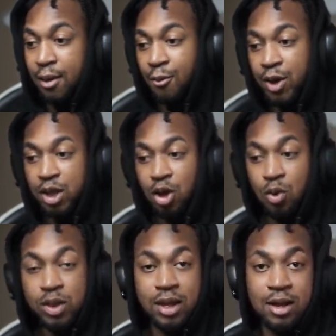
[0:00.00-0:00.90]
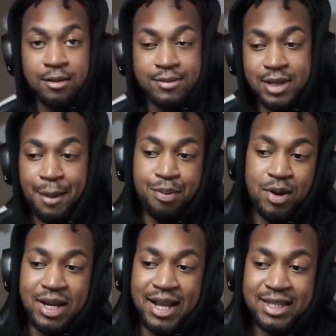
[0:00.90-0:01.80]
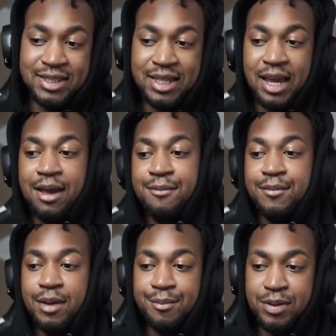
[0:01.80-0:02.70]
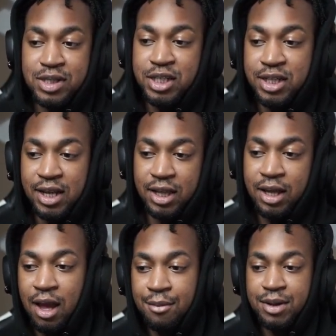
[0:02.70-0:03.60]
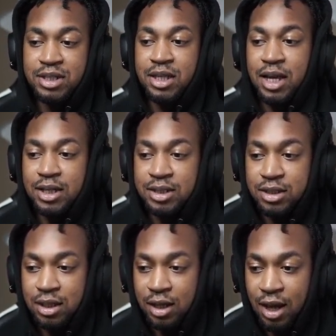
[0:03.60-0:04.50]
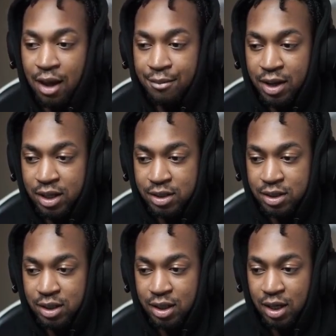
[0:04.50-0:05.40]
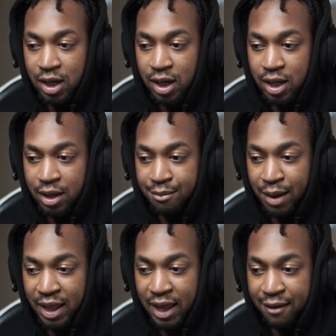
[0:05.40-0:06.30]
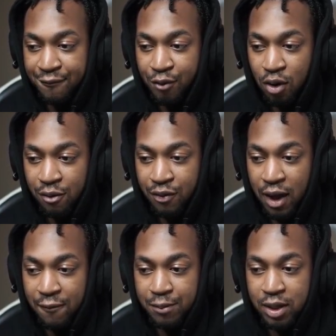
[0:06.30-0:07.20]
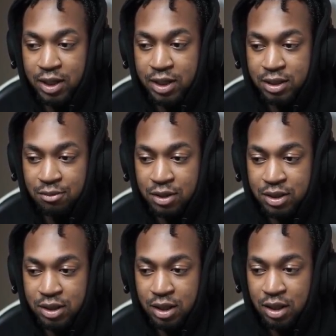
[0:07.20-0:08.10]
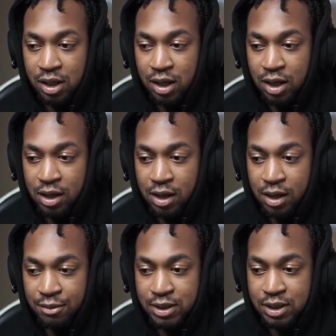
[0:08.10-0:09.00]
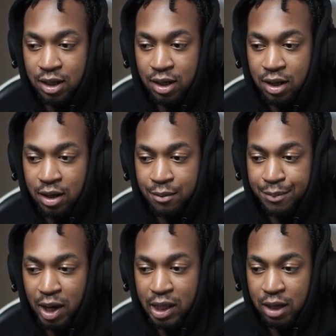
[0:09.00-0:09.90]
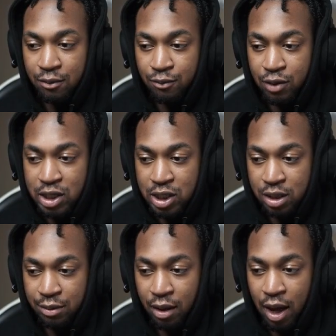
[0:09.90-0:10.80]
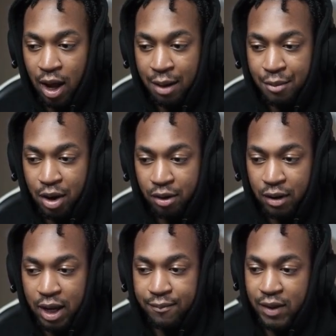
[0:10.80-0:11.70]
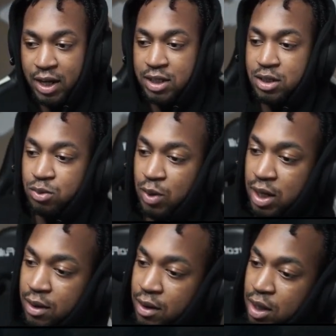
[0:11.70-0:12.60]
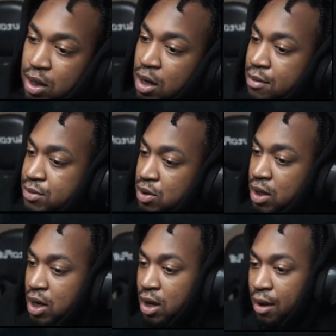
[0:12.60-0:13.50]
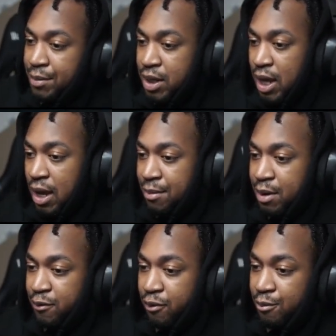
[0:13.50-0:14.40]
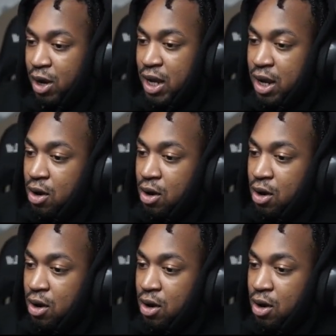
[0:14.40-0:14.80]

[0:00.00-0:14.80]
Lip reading: With no thumbs, I pointed at the same position and look how much less, look how much. By like 4 or 5 bullets, it was barely reaching the high mark, right? Now this is with thumbs, okay? I'm gonna aim it from right here.